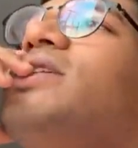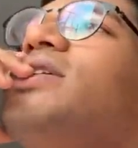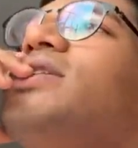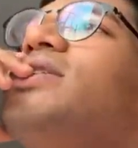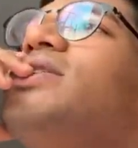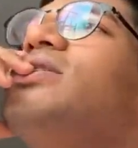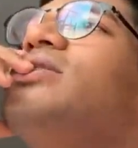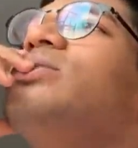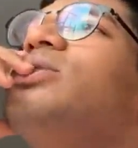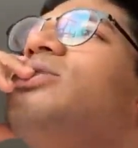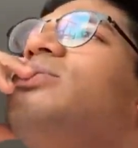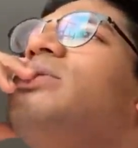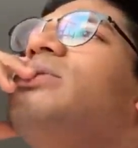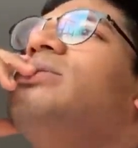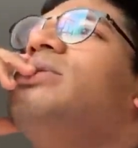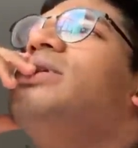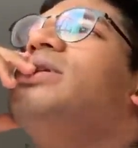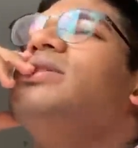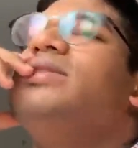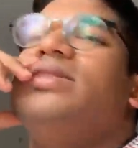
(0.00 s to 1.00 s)
doesn't do much
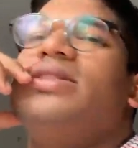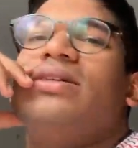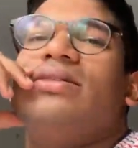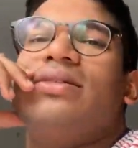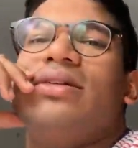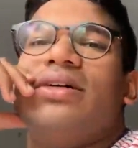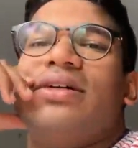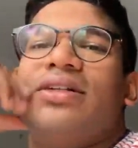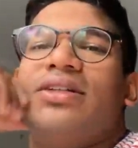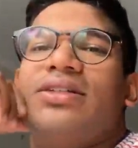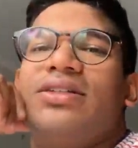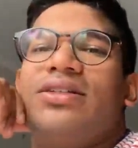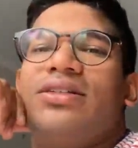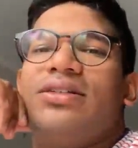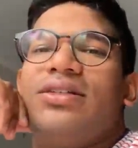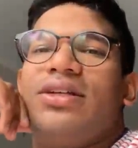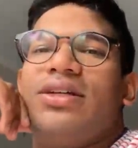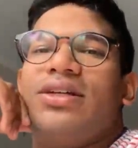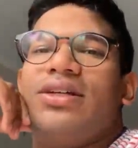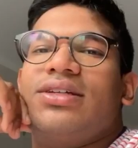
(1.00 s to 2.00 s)
PBL, so I
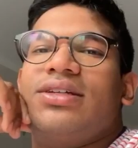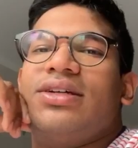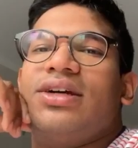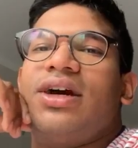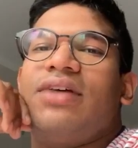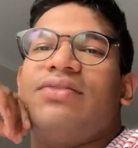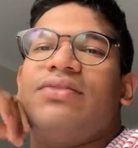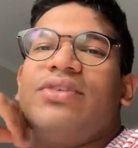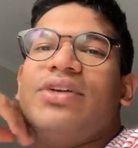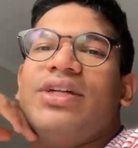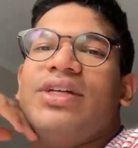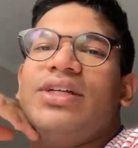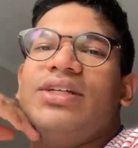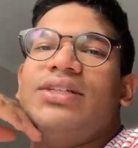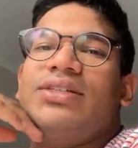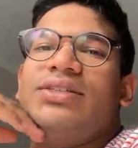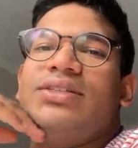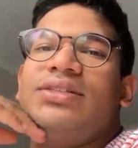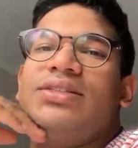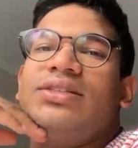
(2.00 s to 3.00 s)
haven't
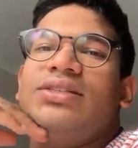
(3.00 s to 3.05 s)
really